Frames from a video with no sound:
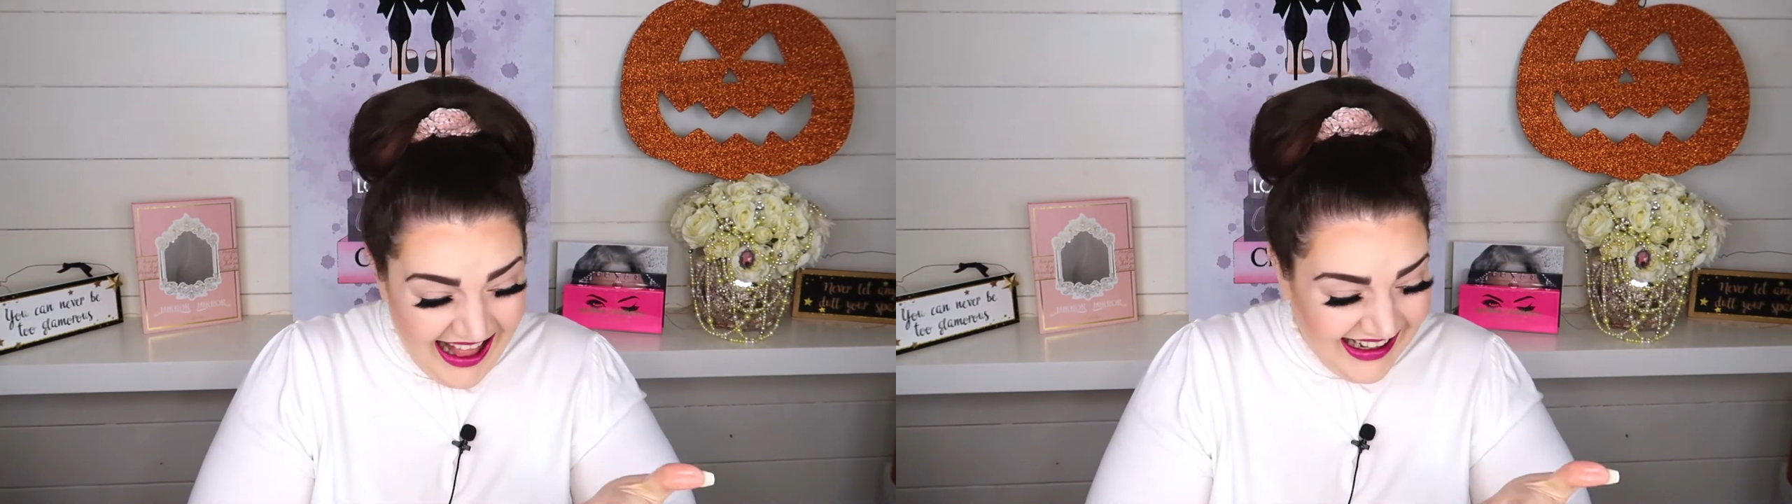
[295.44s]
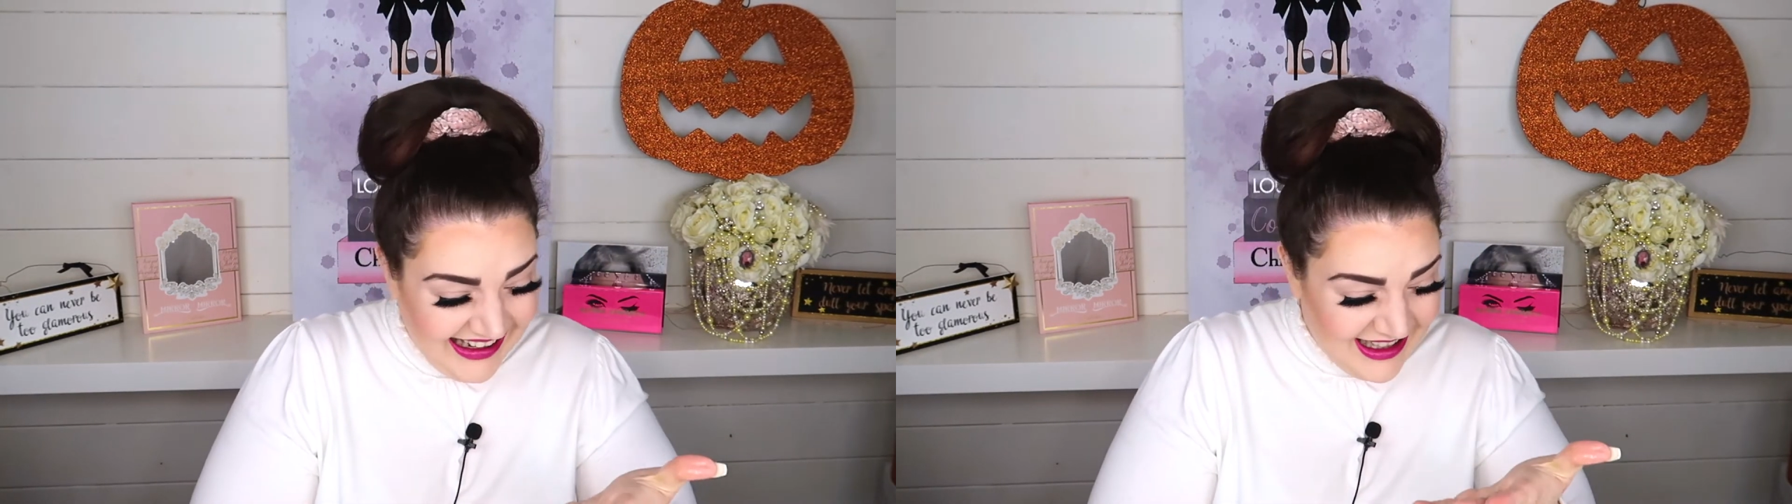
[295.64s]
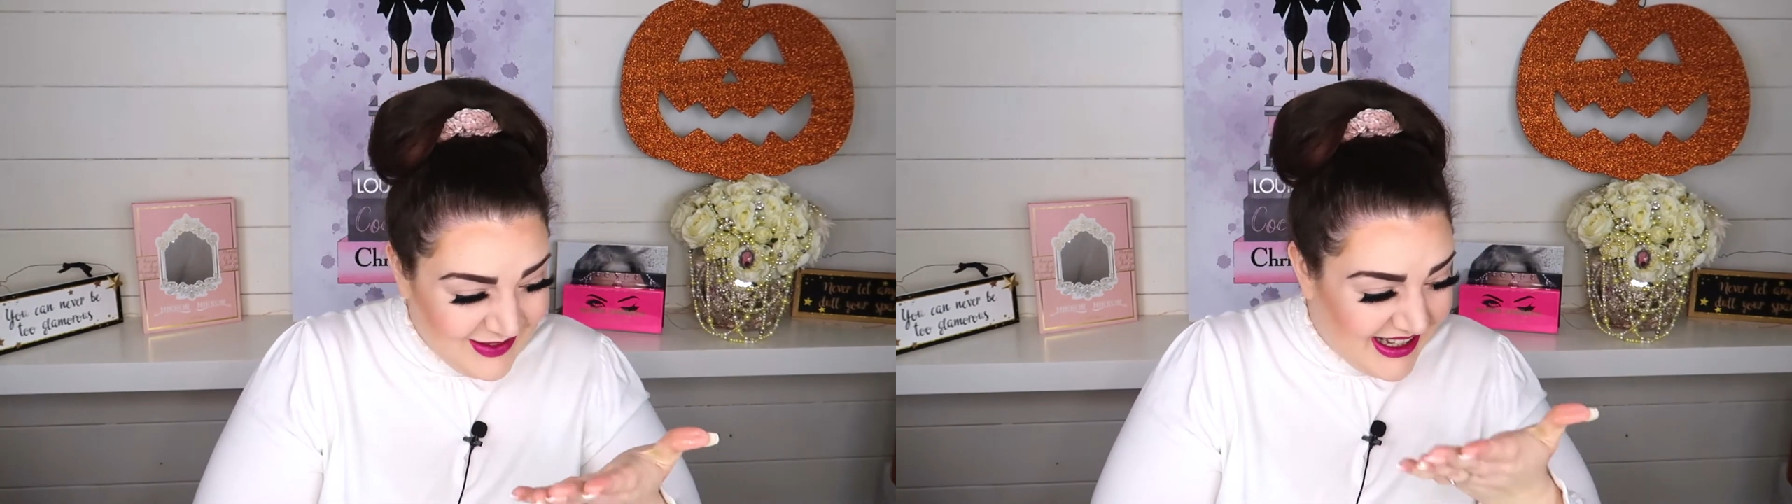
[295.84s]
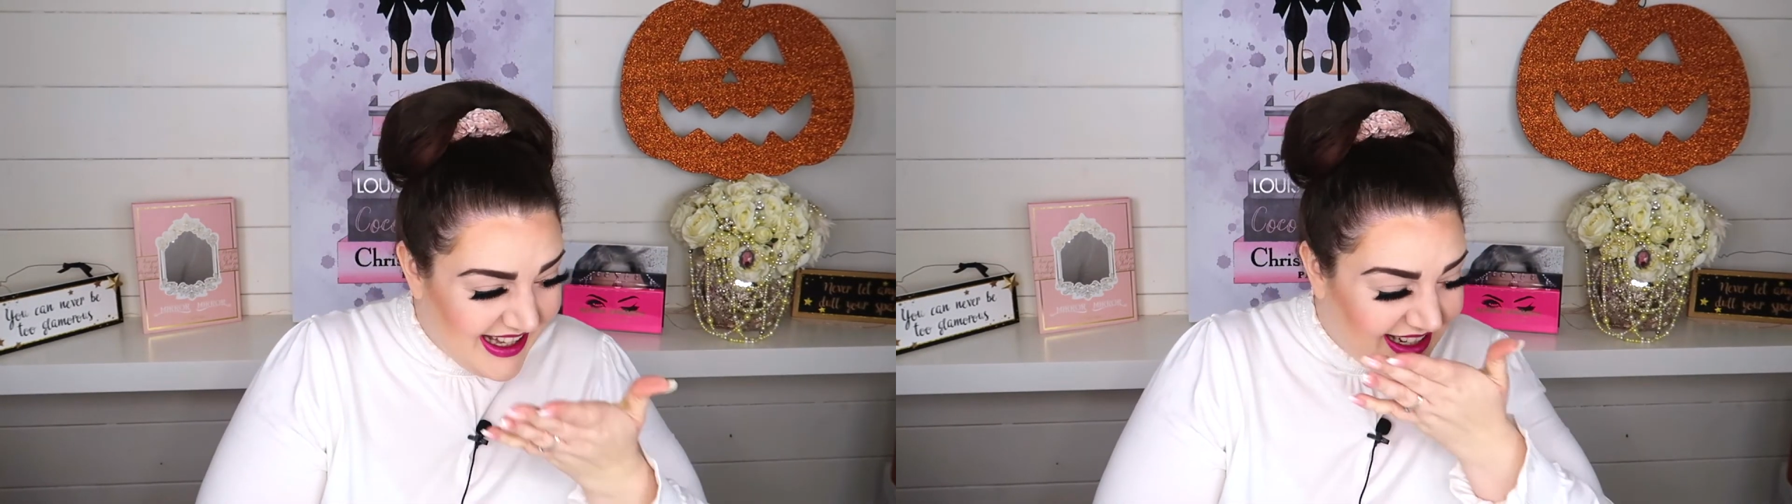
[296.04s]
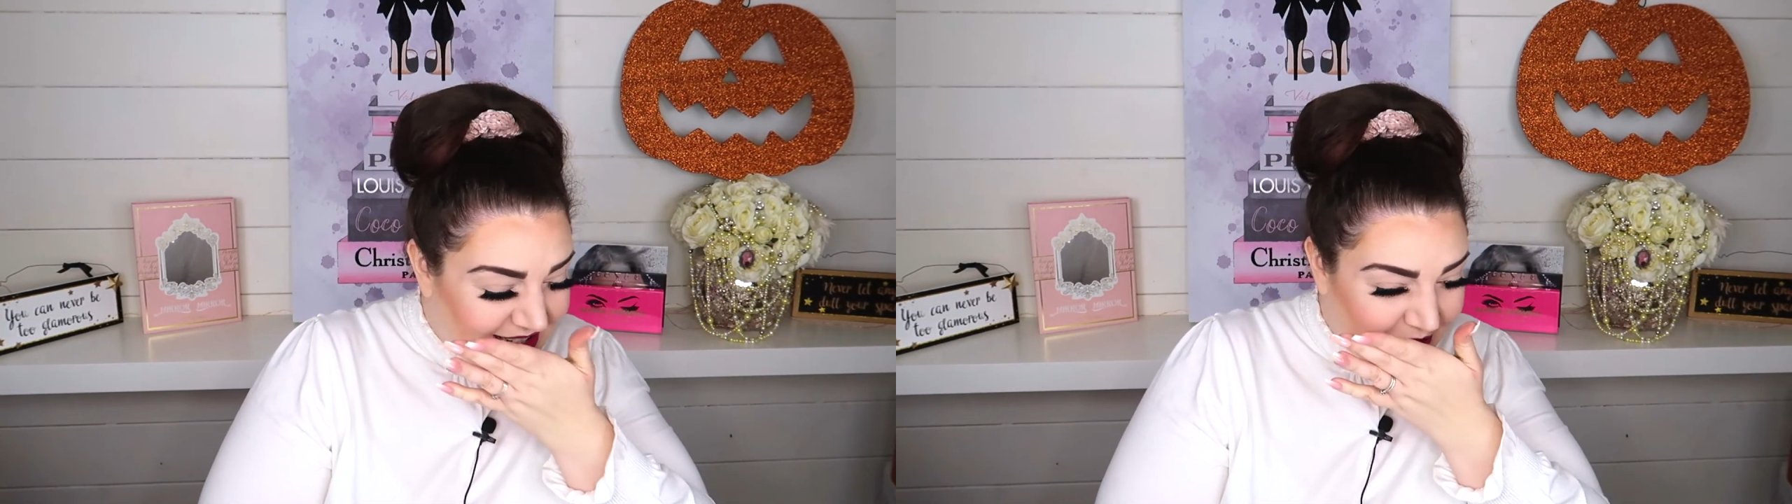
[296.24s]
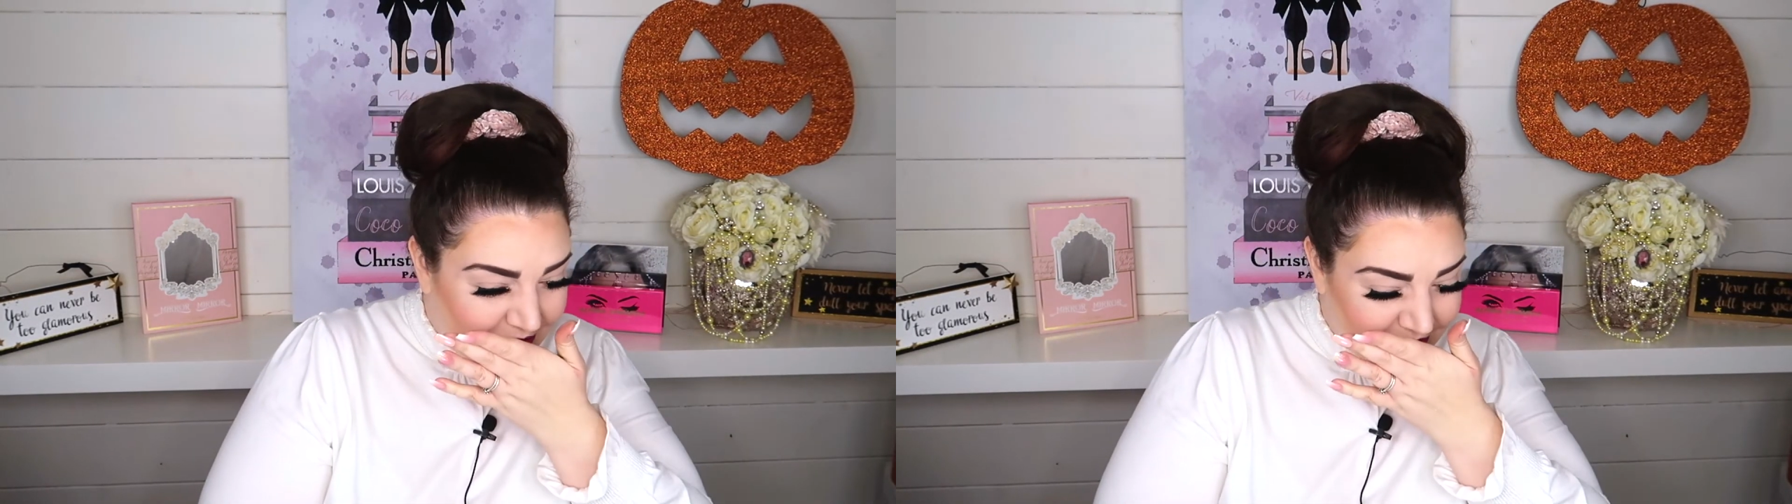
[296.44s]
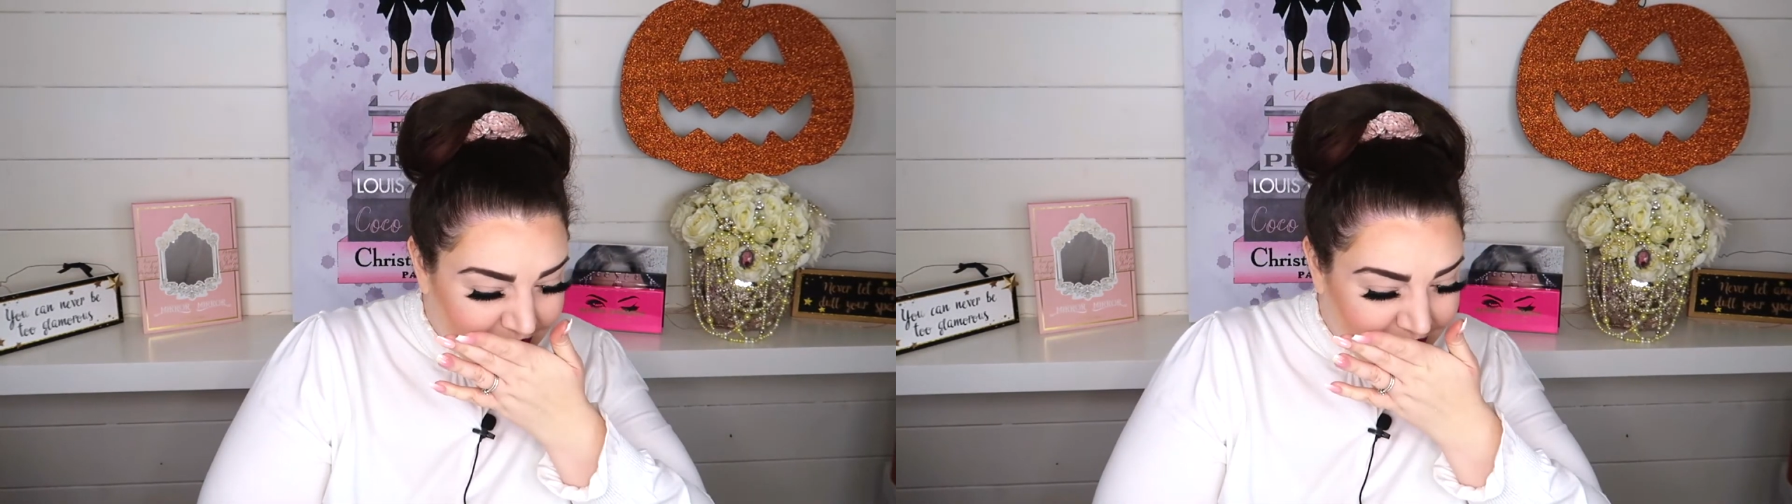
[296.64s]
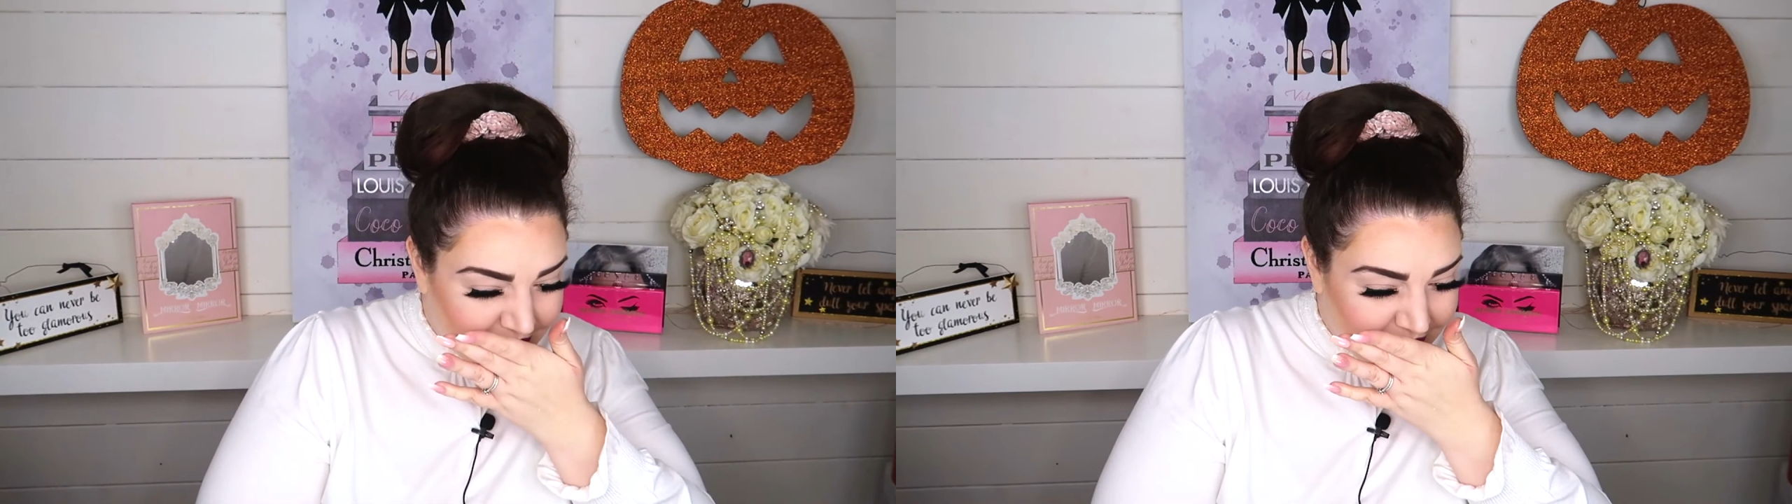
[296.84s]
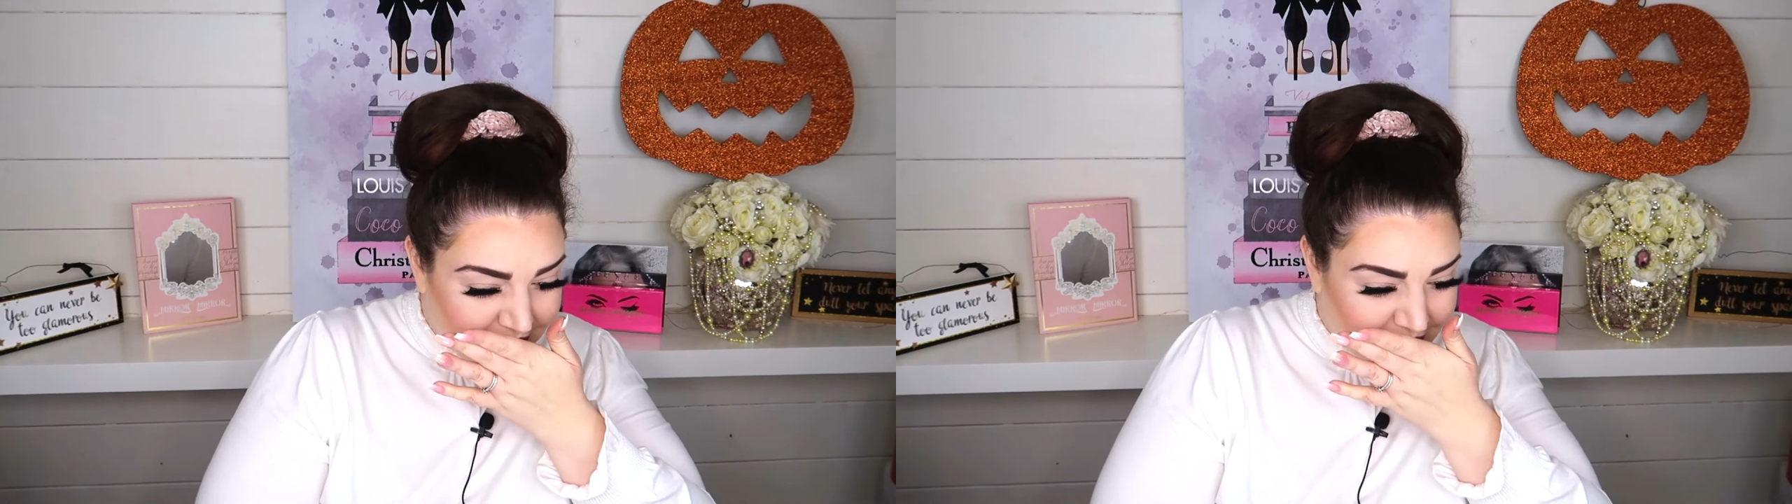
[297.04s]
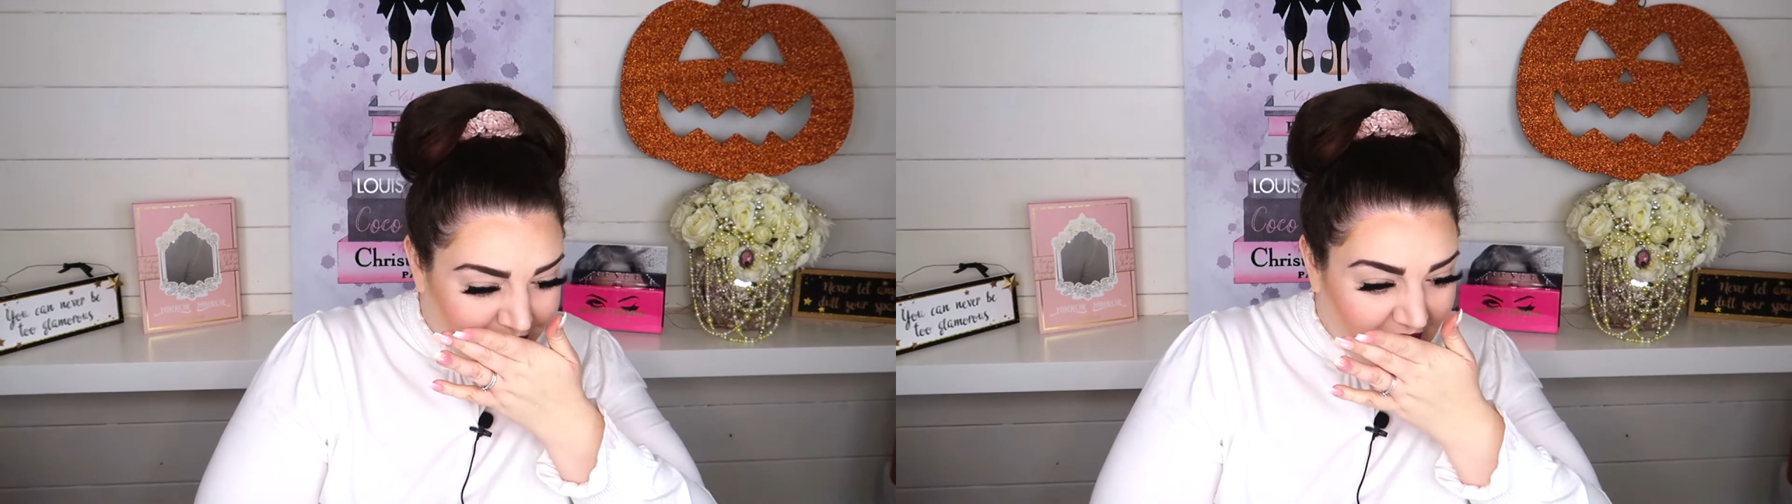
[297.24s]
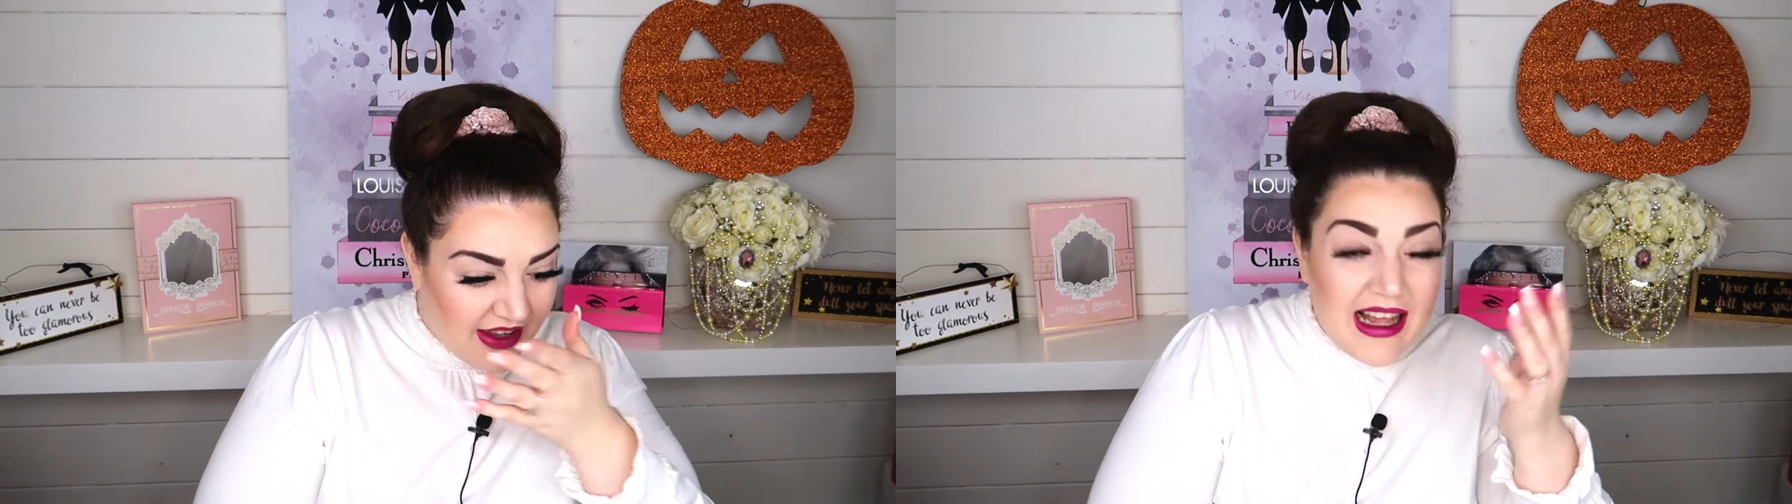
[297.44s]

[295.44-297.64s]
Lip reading: That's wicked. And